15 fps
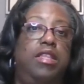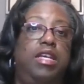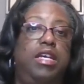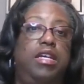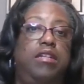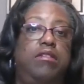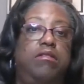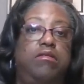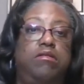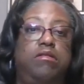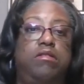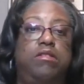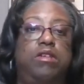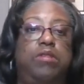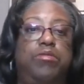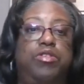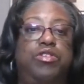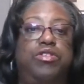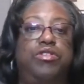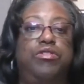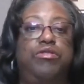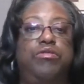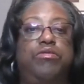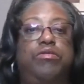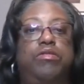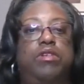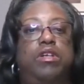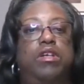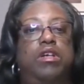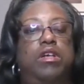Then, number two,
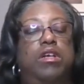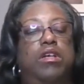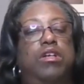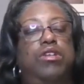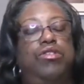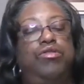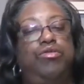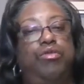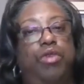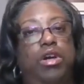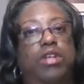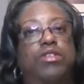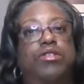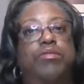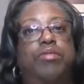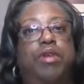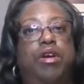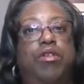you want to